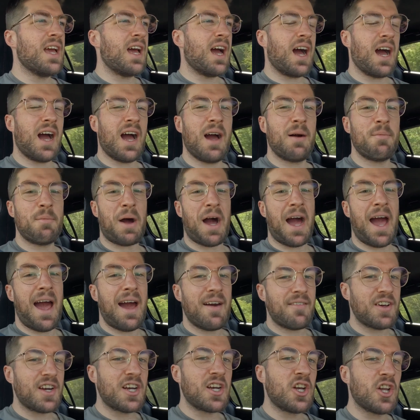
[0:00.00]
I
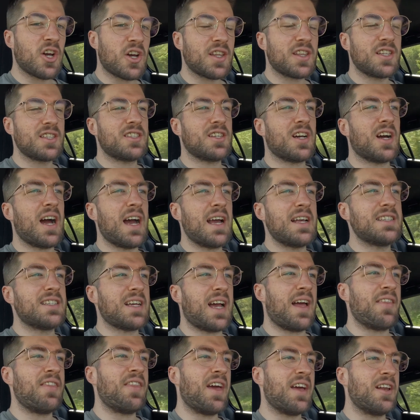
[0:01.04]
have had a look at the tyres
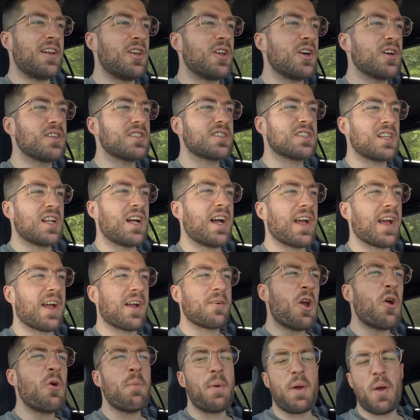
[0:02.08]
and it looks like
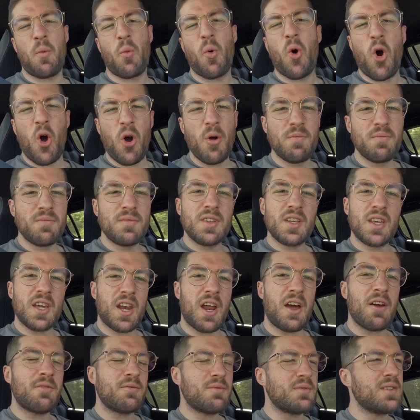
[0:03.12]
they're a bit worn. You
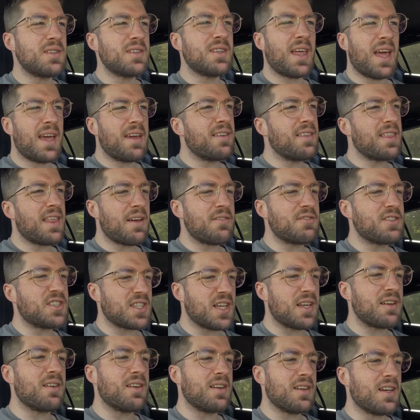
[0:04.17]
know, they've
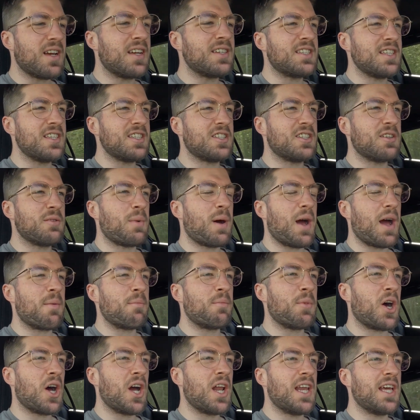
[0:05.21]
seen a decent amount of
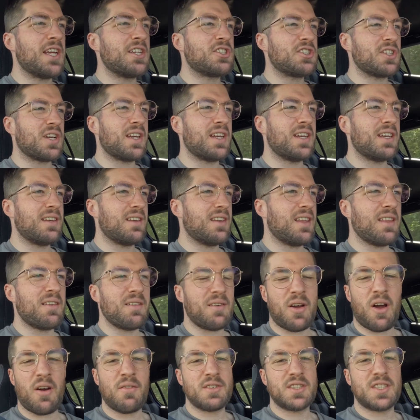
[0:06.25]
mileage and
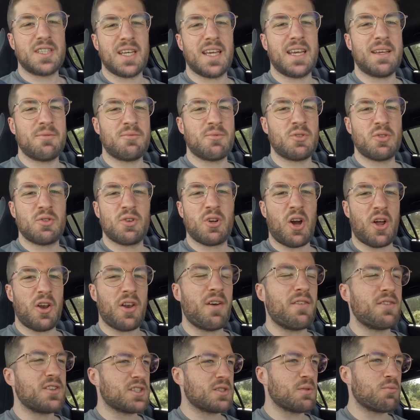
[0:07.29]
obviously gone
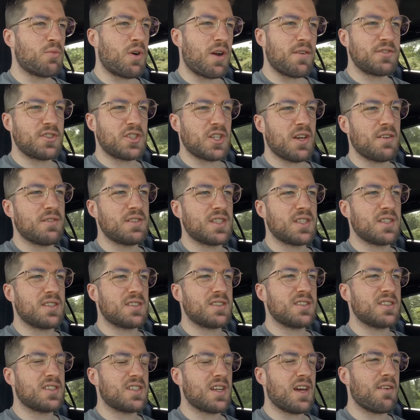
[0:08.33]
over some rough surfaces
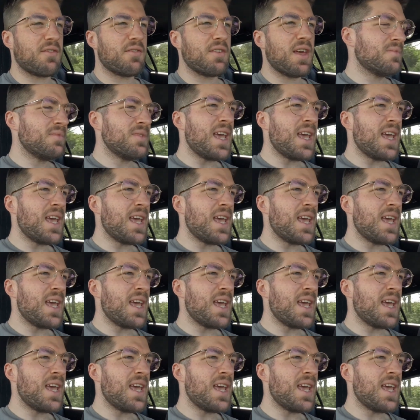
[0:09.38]
and stuff.